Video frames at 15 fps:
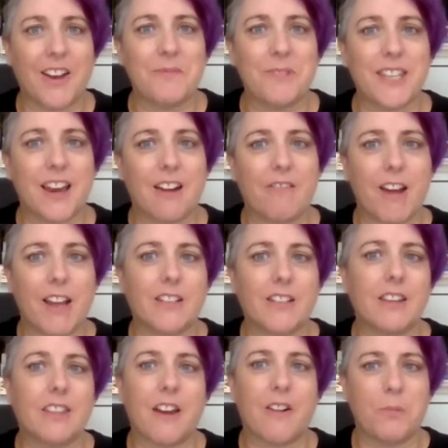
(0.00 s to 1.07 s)
I'm Sarah
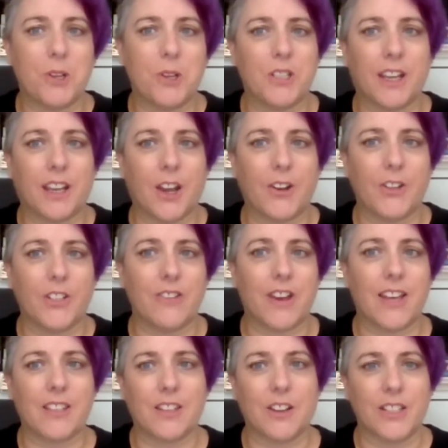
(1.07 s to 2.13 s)
Reddan Therapeutic Coach of
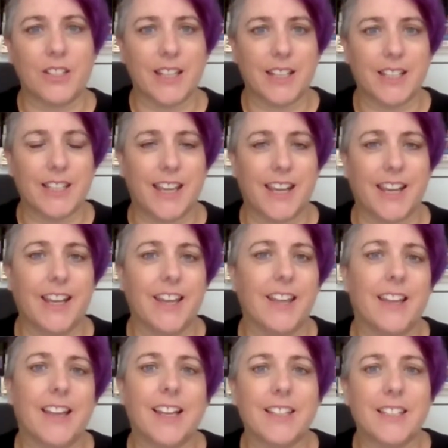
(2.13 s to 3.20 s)
SRTT,
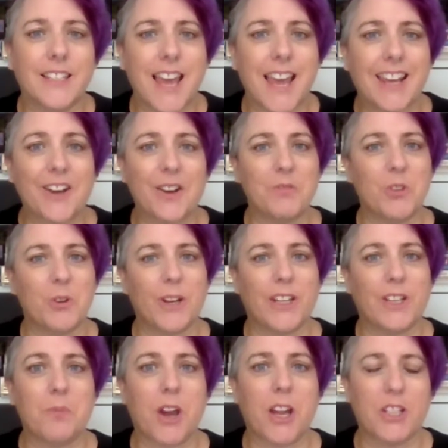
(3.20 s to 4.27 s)
and today I'm
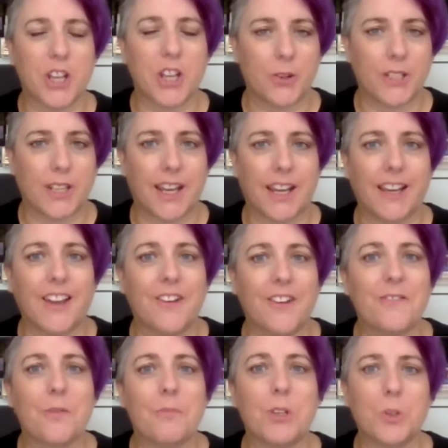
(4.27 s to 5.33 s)
joined by Jodie
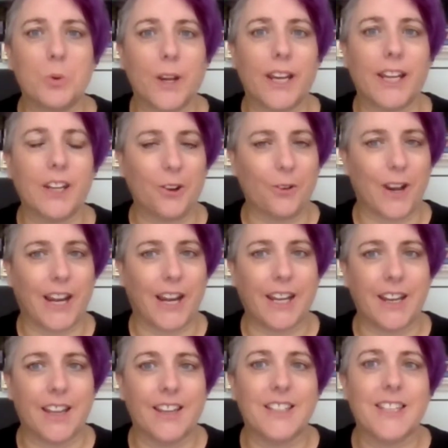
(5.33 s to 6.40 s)
from Between a
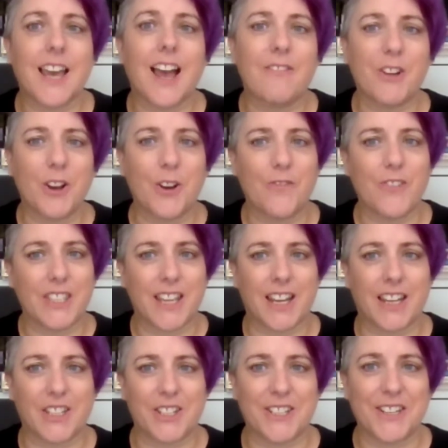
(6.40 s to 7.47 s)
Green to have a
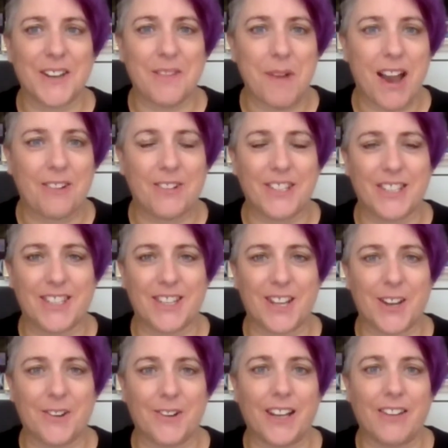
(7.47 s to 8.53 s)
conversation about
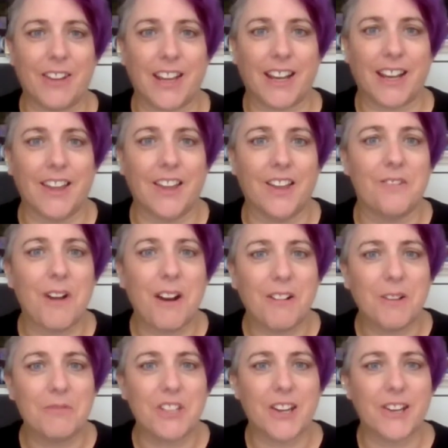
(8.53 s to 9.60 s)
slow living.
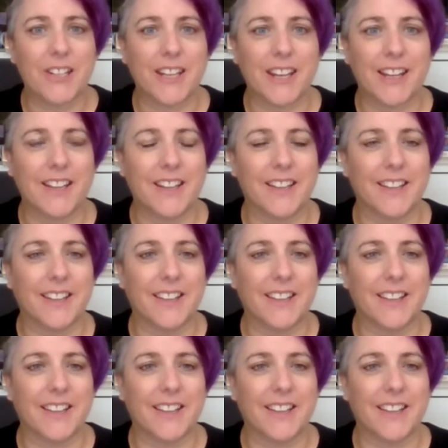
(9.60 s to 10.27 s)
Welcome, Jodie.